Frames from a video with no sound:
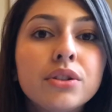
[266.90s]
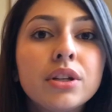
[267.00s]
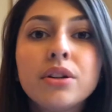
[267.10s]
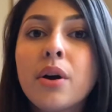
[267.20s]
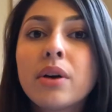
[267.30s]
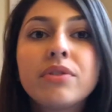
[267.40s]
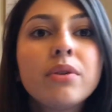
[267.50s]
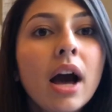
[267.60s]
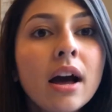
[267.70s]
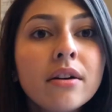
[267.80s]
If
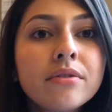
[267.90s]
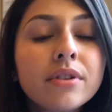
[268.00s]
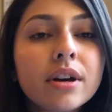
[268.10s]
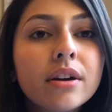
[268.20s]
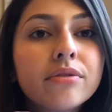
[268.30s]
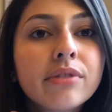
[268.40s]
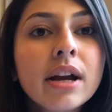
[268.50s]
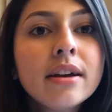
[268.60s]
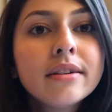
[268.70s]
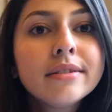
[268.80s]
you have a
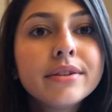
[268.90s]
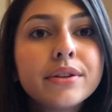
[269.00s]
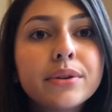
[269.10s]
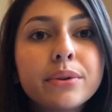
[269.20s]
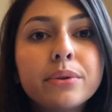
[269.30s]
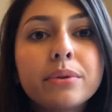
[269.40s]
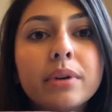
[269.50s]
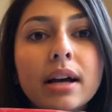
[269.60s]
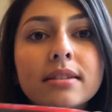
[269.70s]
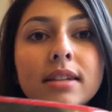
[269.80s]
friend
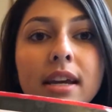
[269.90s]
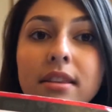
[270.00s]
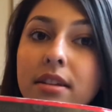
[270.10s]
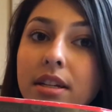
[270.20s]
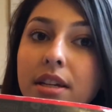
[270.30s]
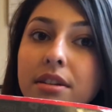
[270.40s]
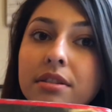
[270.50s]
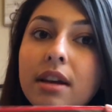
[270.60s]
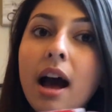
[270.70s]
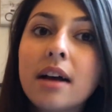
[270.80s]
who has taken the
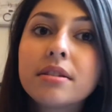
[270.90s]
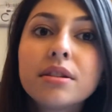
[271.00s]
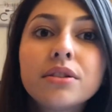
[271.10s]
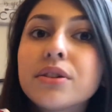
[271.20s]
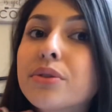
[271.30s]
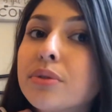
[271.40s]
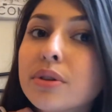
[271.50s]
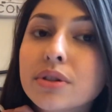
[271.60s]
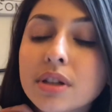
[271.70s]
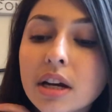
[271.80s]
TEAS, ask to look through
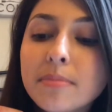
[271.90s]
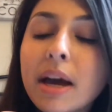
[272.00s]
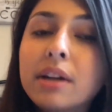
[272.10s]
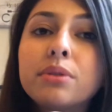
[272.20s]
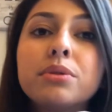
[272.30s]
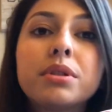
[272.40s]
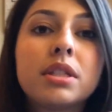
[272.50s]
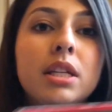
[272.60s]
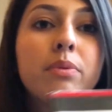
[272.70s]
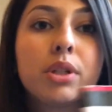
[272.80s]
their study manuals,
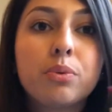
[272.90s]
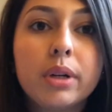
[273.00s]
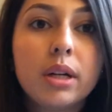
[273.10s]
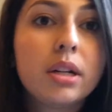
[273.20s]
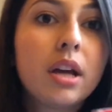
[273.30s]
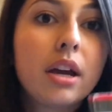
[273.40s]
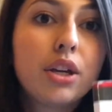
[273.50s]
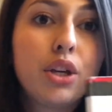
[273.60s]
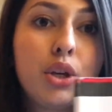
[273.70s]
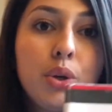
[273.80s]
see which one
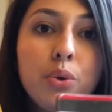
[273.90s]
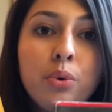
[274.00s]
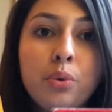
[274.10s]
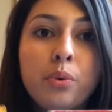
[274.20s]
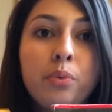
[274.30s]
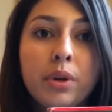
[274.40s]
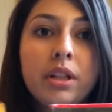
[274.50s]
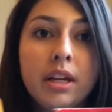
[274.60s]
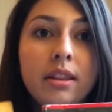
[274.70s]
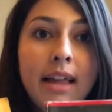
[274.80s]
you
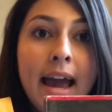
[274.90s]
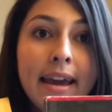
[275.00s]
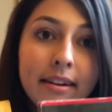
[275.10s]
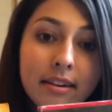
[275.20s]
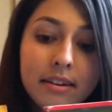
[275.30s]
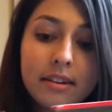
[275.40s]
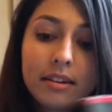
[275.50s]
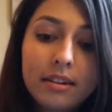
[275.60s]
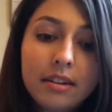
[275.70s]
really like.